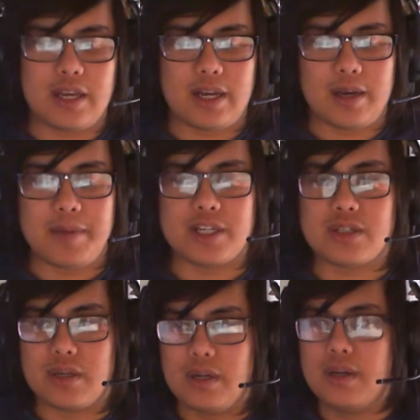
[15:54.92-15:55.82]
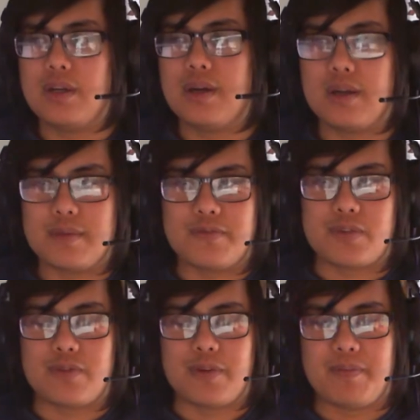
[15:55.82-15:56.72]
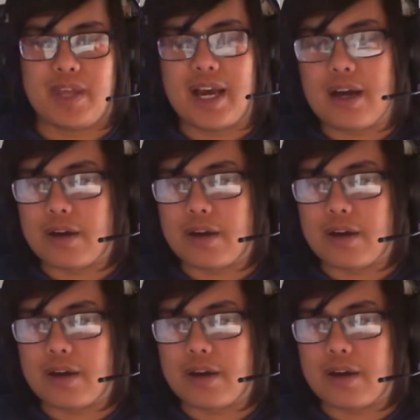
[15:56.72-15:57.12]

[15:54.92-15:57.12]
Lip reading: I managed. So from that,